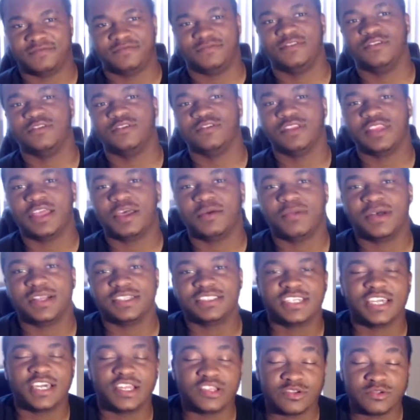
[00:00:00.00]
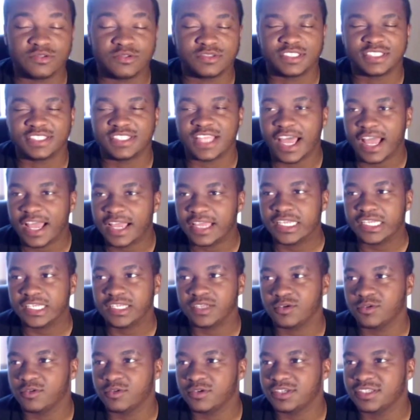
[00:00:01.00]
that my channel is dying,
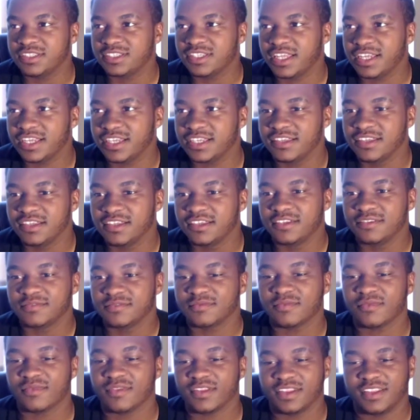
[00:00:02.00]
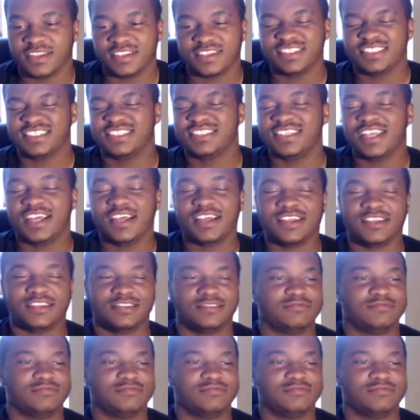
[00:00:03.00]
or it's like it's not